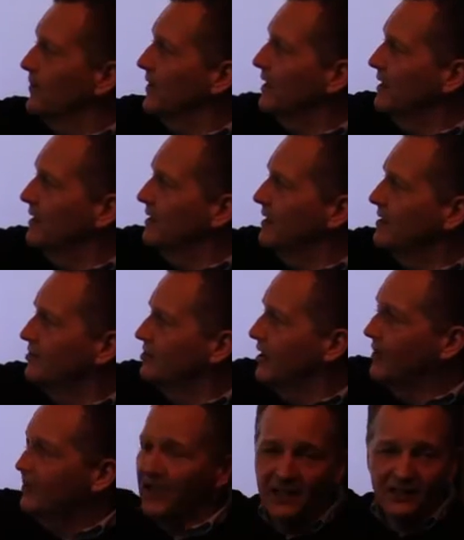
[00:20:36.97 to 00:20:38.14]
in
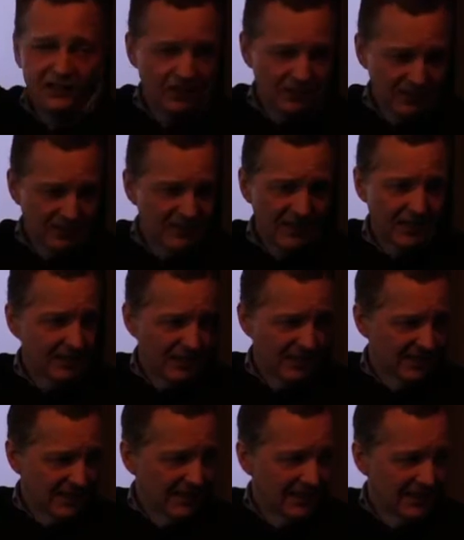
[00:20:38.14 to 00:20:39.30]
JPEGs, you can send them on a
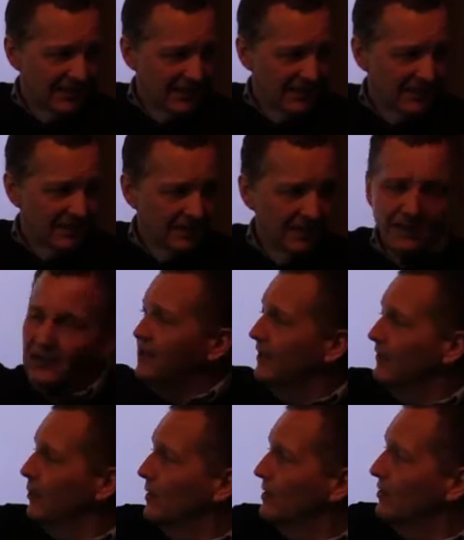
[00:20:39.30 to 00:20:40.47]
CD
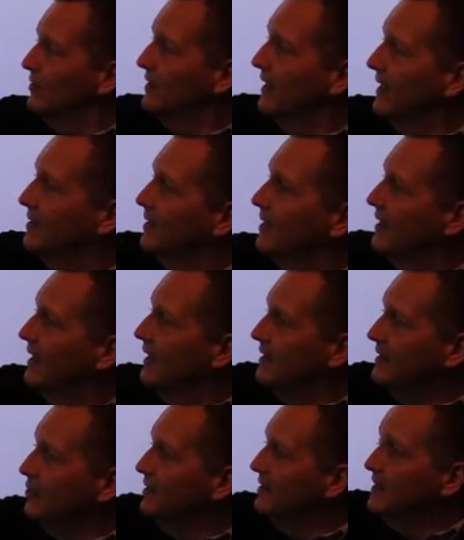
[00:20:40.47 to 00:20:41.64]
if you want to do that,
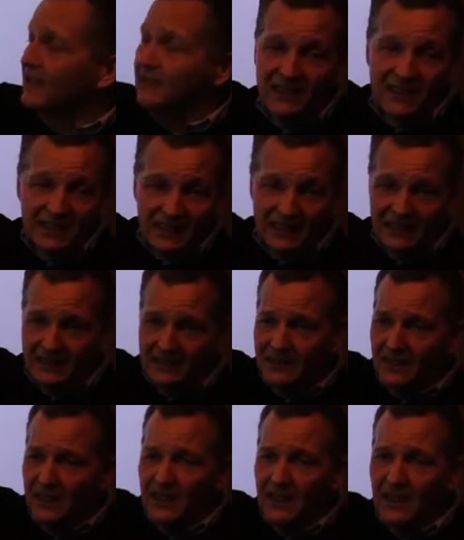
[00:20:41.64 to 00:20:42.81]
or DVDs,
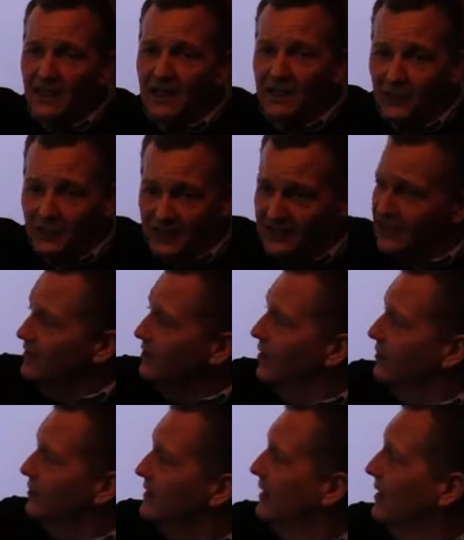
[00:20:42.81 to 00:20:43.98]
you can send
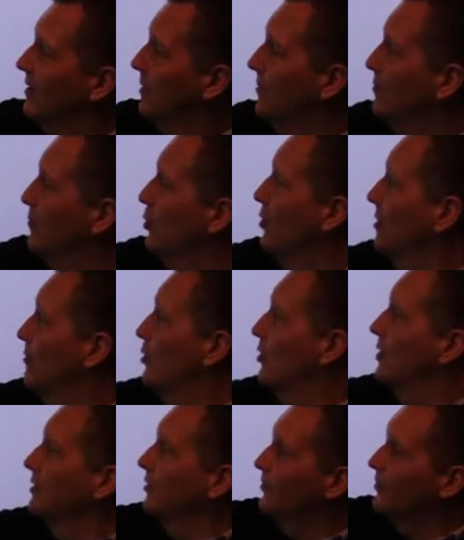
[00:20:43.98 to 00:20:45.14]
those. More and
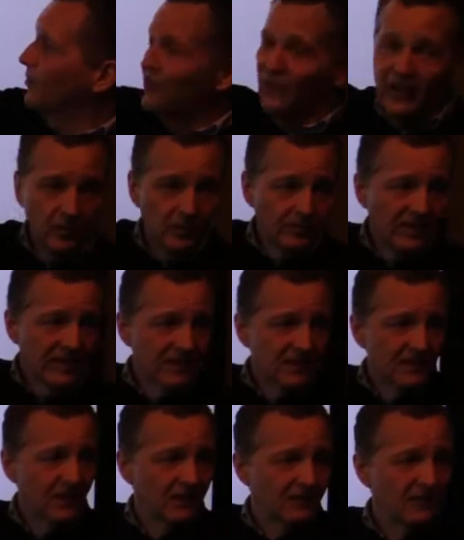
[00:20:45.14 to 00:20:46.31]
more though for film-based
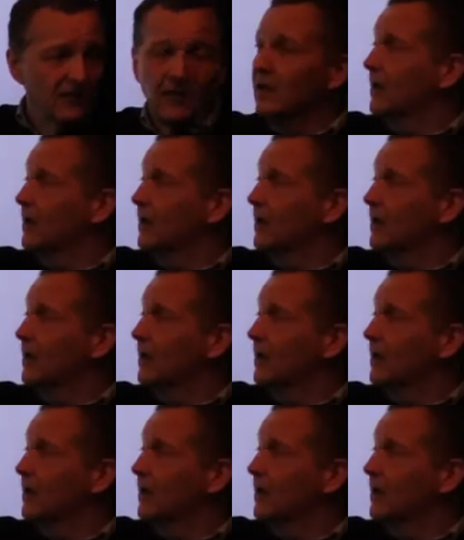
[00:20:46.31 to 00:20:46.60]
stuff,